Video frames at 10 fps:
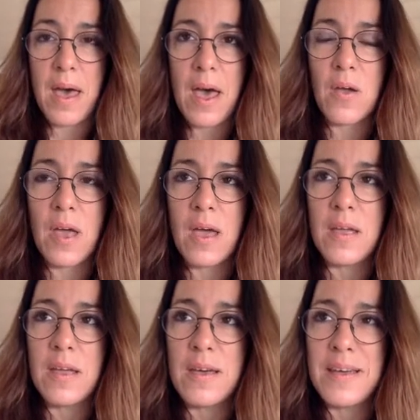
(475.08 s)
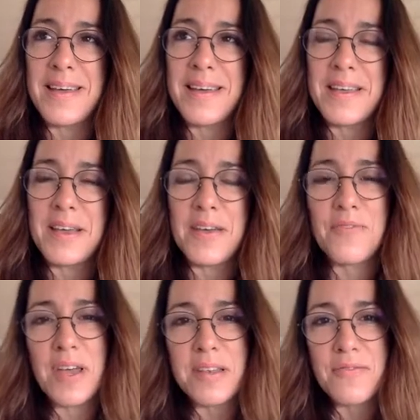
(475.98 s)
I
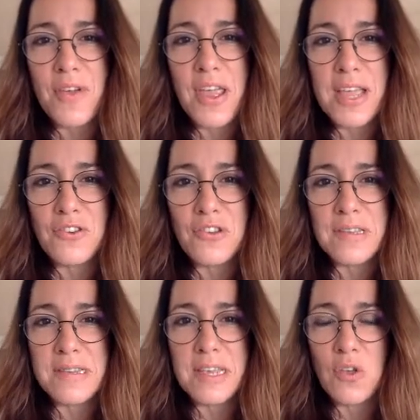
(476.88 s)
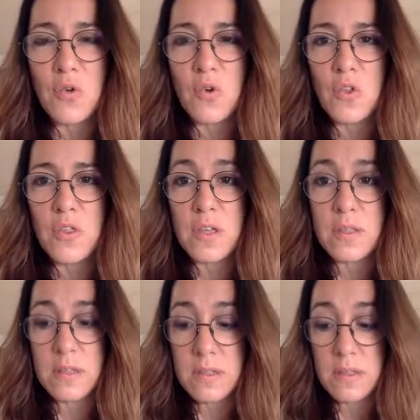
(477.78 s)
find it very interesting
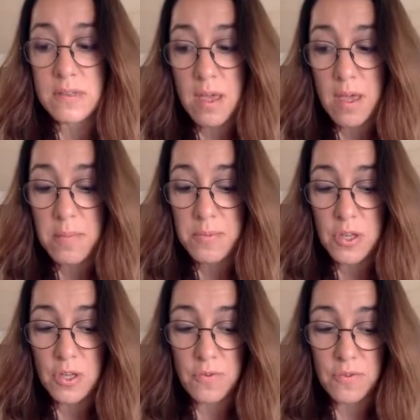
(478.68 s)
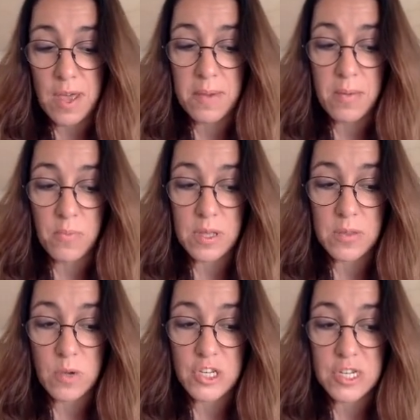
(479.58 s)
the term that you've come up with,
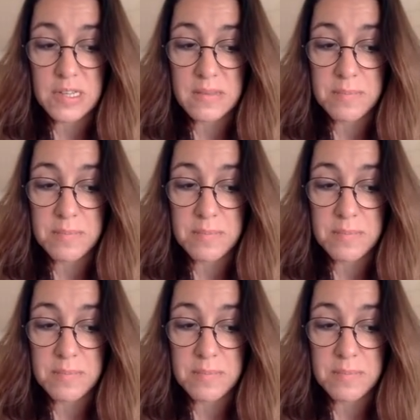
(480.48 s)
which is